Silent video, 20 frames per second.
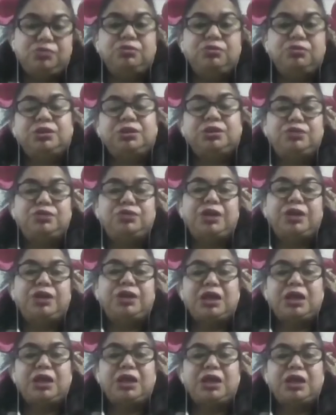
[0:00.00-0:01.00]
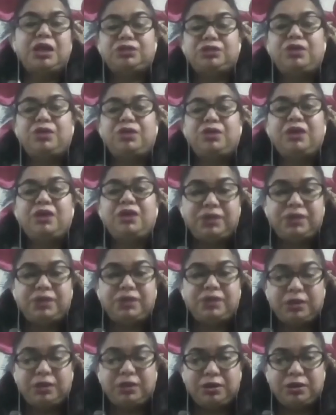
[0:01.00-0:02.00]
the student has to have
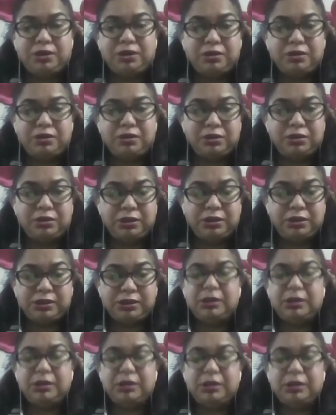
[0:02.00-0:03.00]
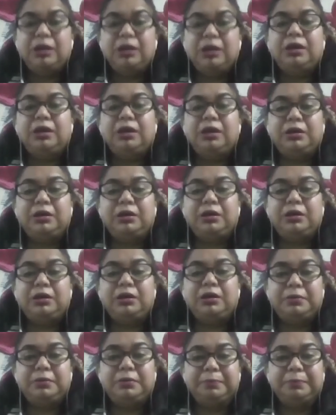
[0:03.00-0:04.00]
this uh,
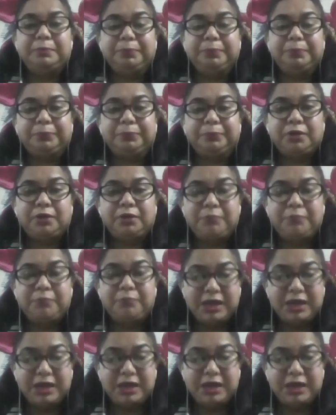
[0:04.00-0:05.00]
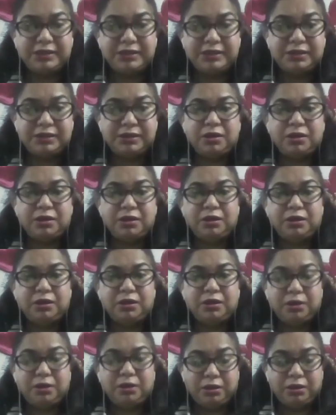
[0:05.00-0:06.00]
bands
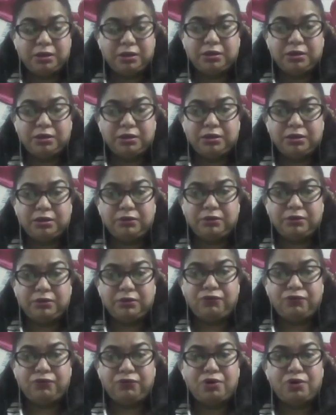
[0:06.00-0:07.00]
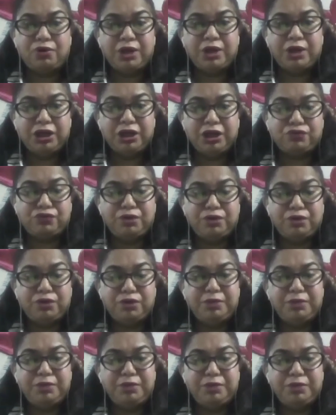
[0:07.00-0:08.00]
for English
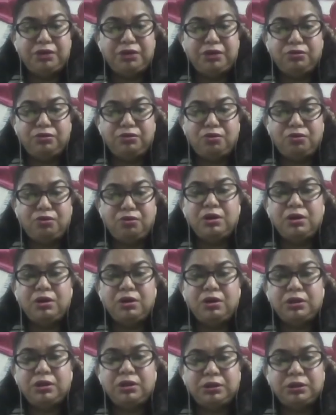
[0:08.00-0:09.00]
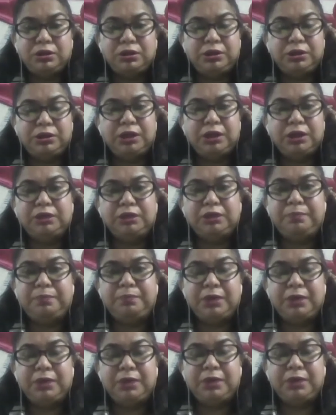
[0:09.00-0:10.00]
requirement, or the other
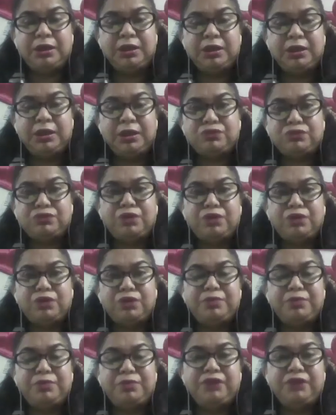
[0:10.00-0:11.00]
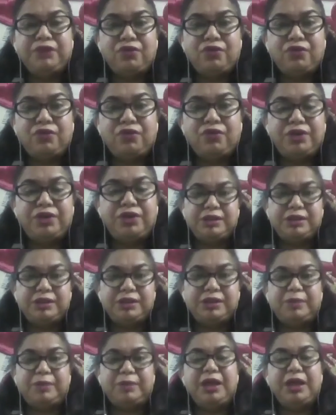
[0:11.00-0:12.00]
English requirement we have already
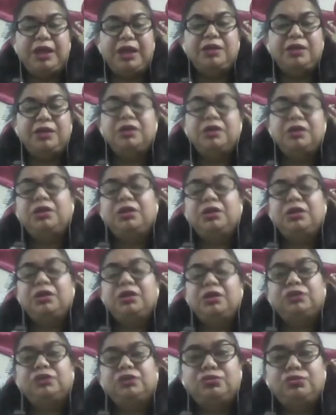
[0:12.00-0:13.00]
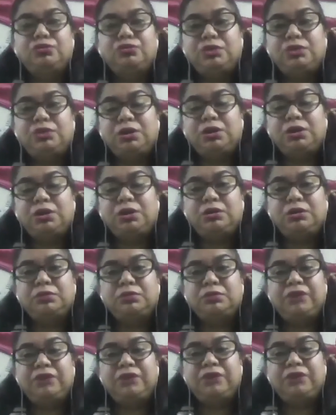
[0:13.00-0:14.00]
explained. So
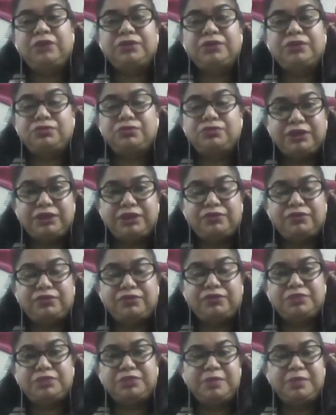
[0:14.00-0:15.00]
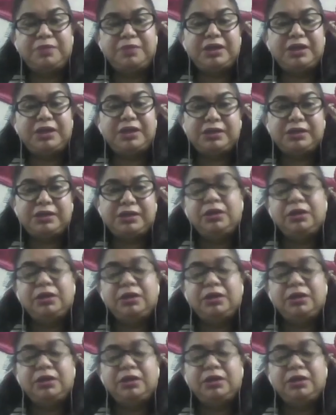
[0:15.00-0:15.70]
if the student is from CBSE